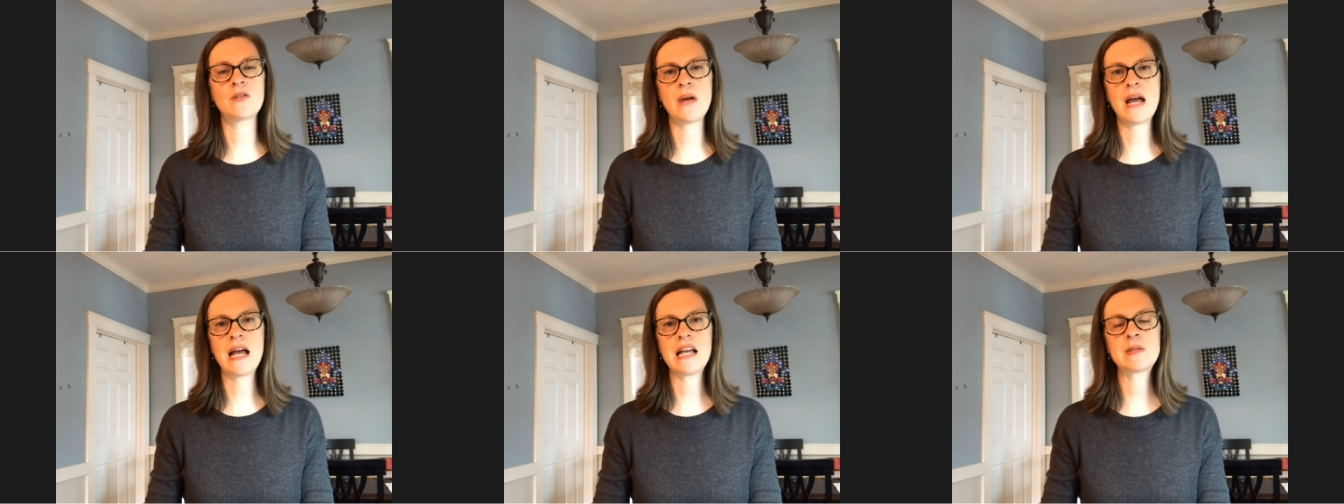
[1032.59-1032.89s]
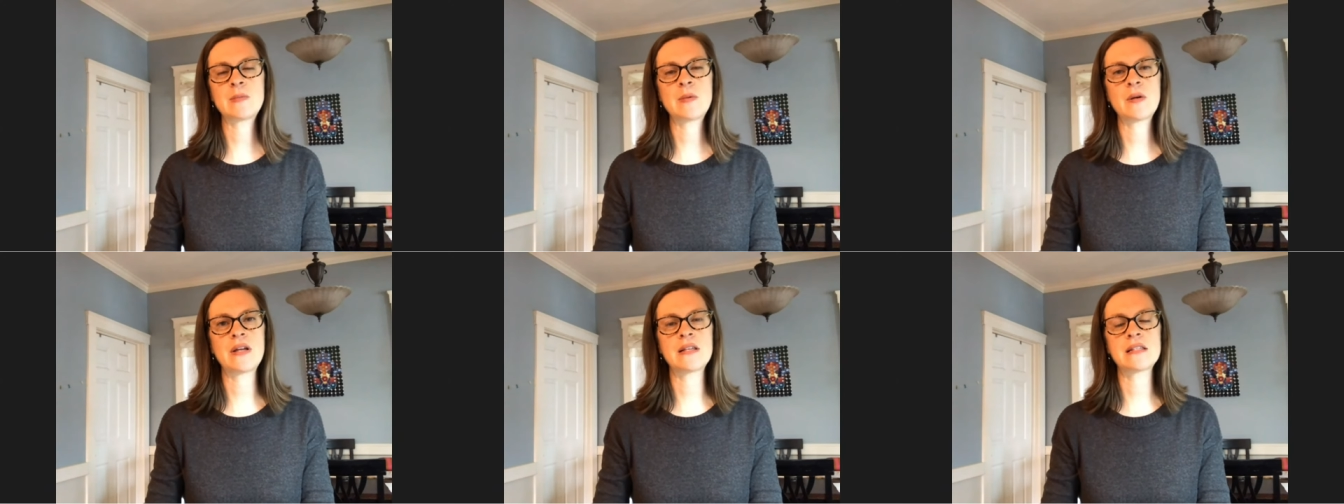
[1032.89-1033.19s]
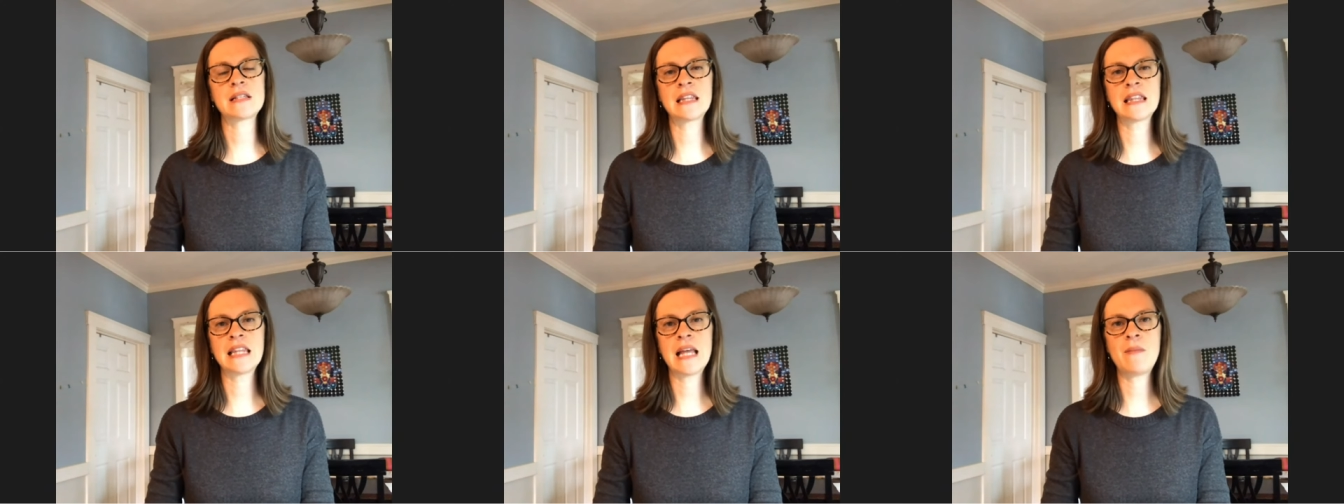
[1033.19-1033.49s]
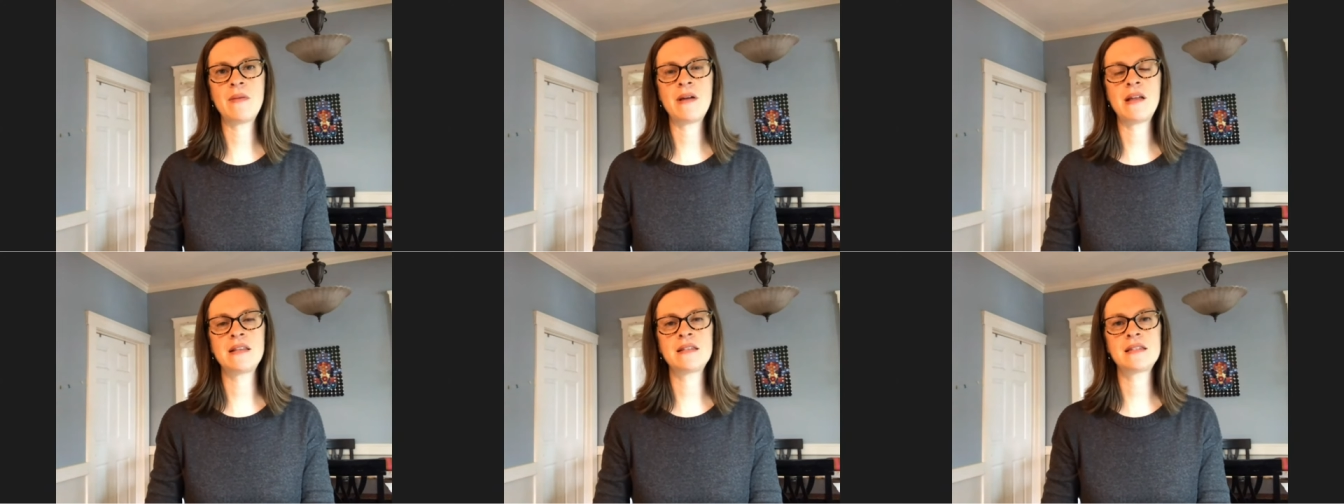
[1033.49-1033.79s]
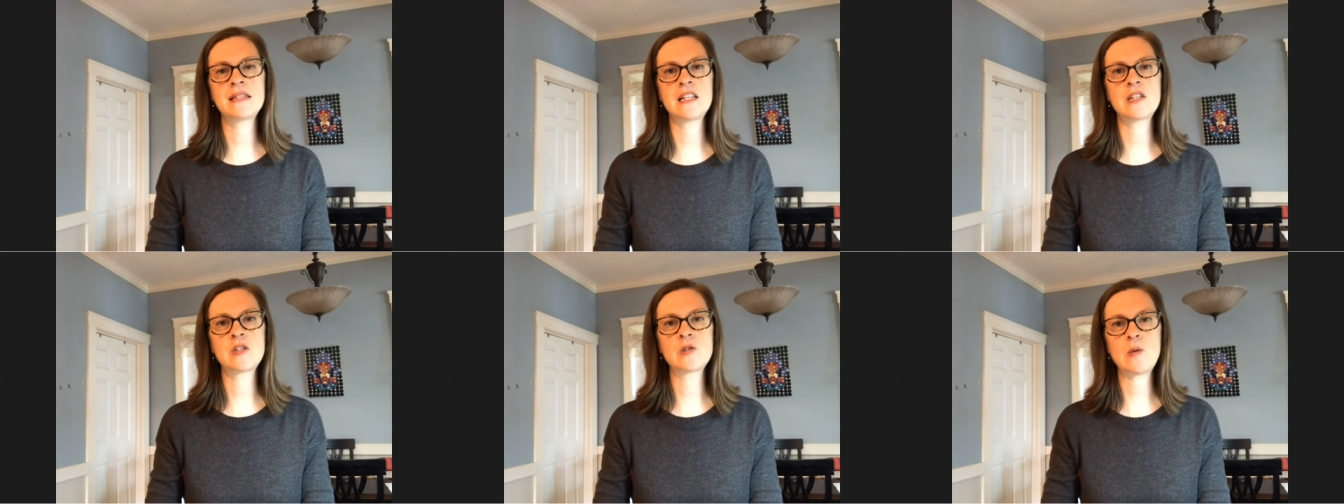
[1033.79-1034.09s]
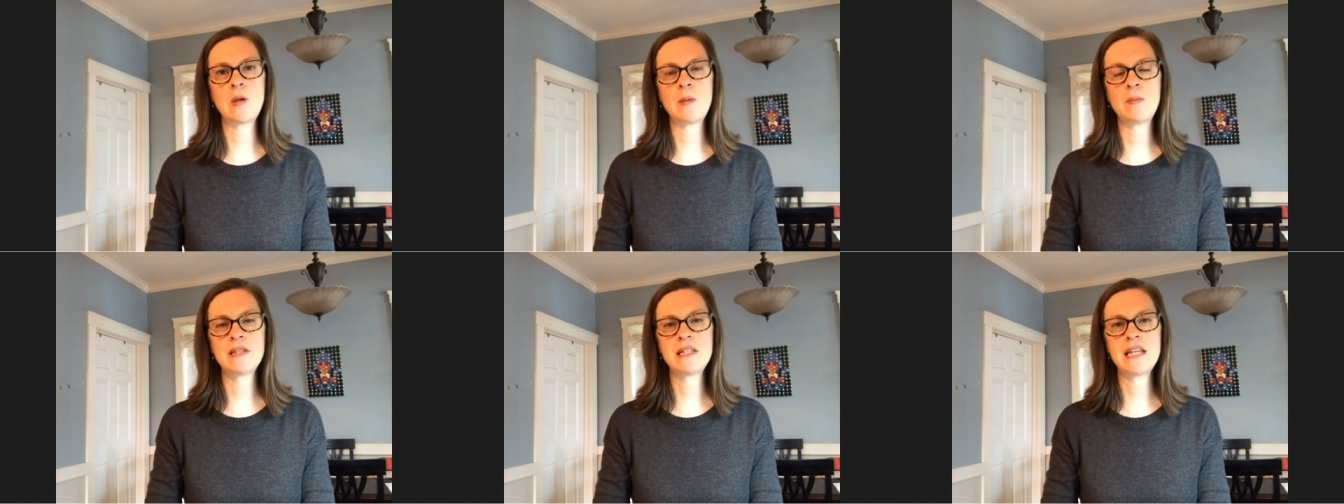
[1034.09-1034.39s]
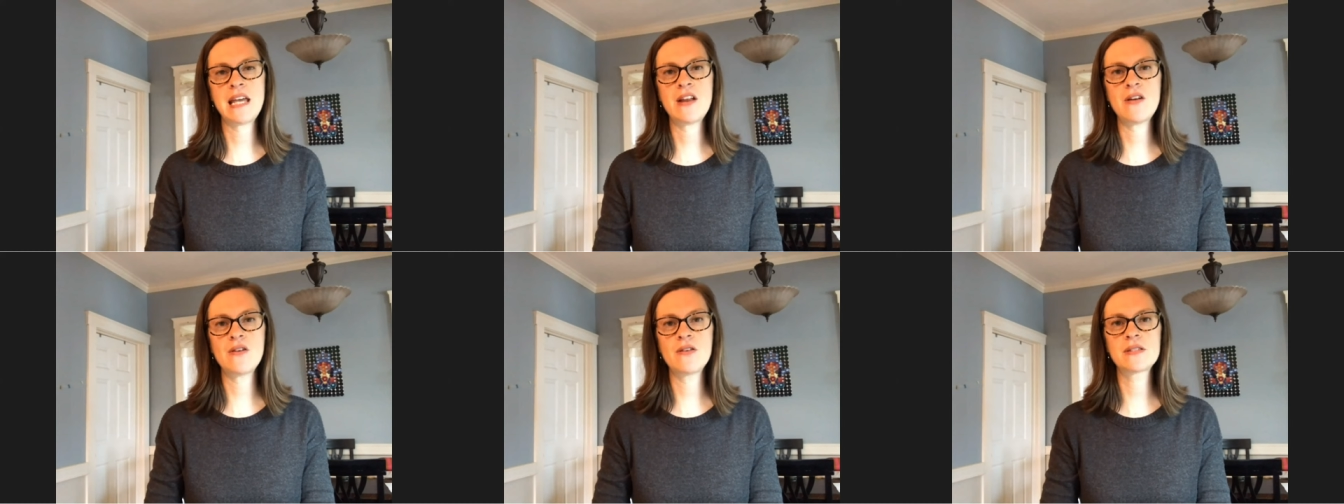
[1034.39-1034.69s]
raspberries and lemons and sweet
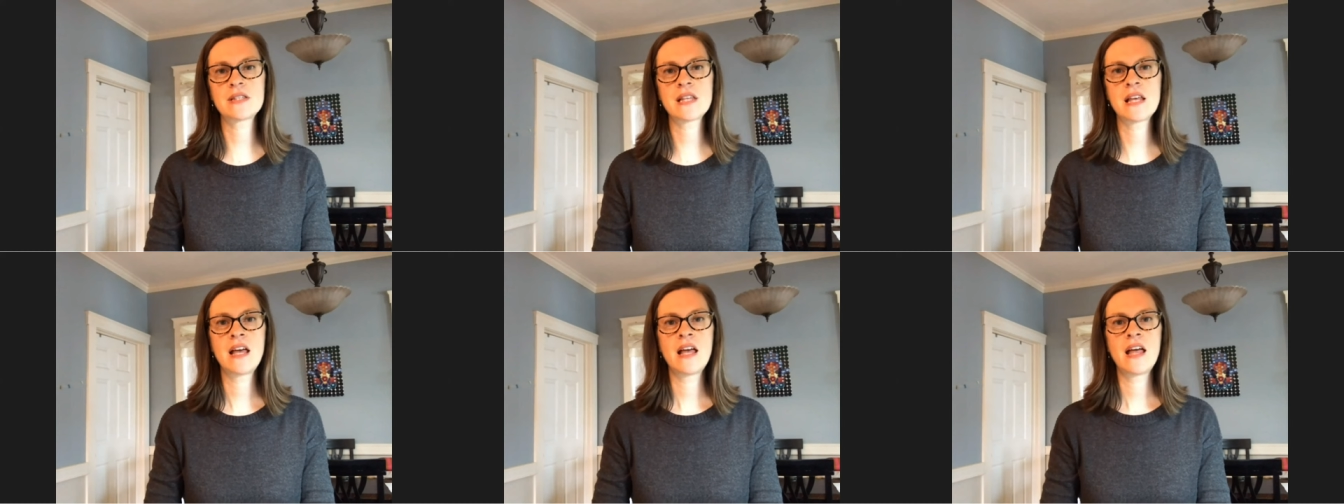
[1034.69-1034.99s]
potatoes